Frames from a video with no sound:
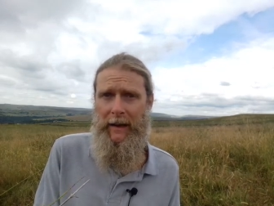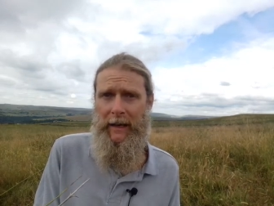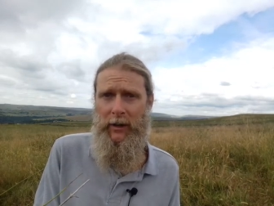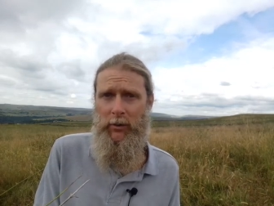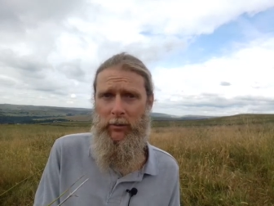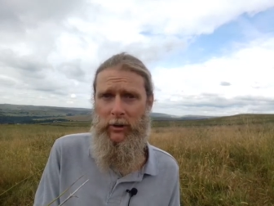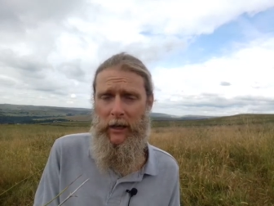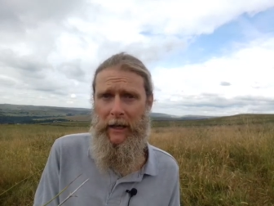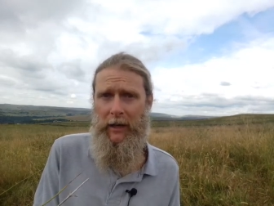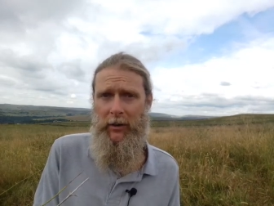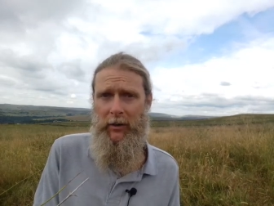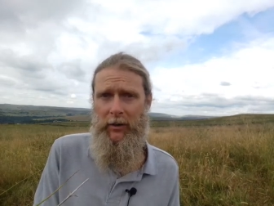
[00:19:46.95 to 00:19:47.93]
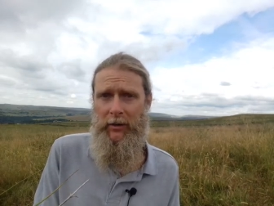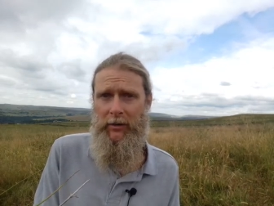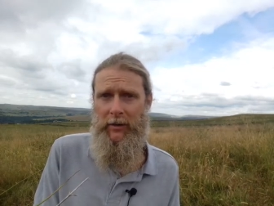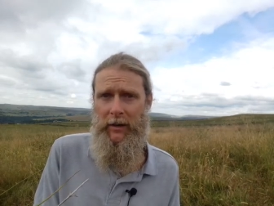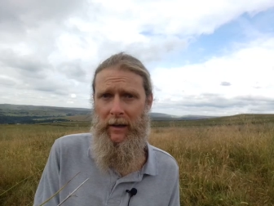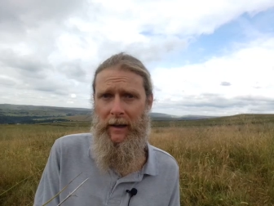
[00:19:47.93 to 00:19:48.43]
and your
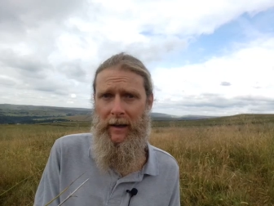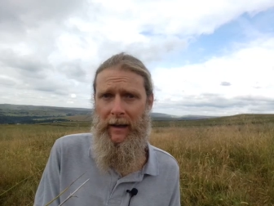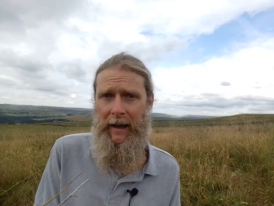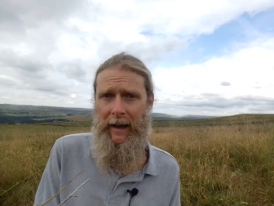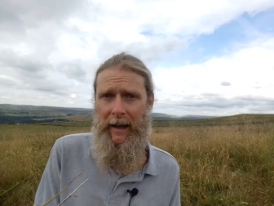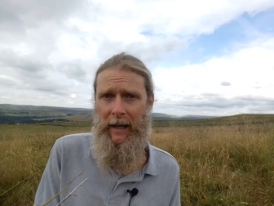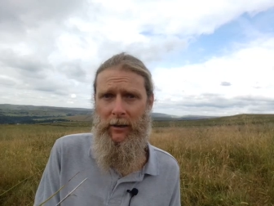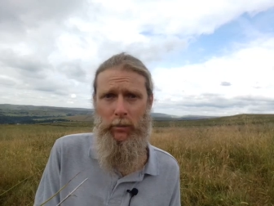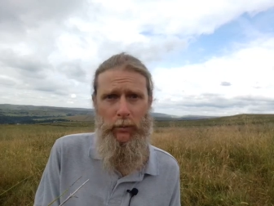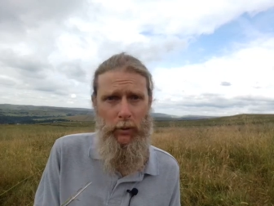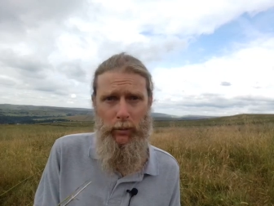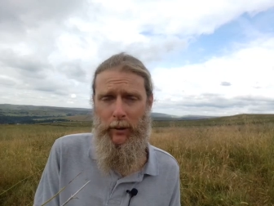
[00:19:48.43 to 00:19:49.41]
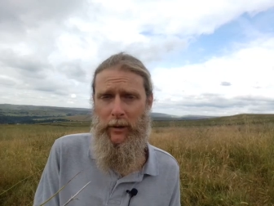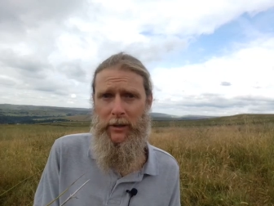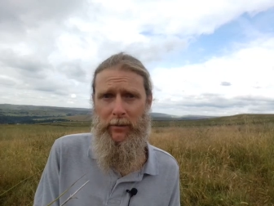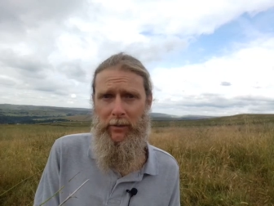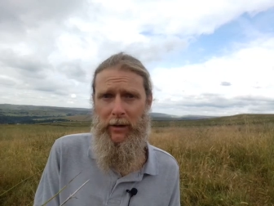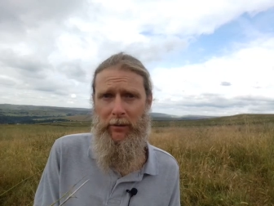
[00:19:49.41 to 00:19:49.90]
gentleness and your
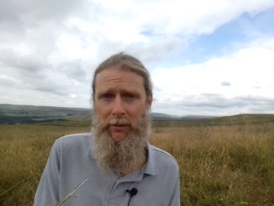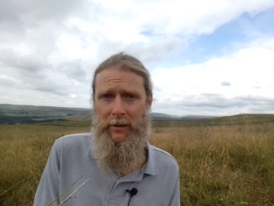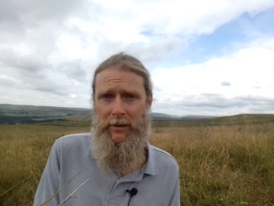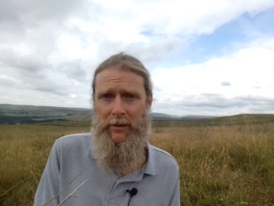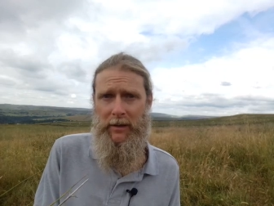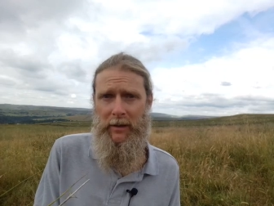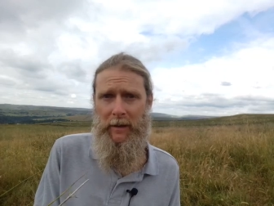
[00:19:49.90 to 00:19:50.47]
perseverance.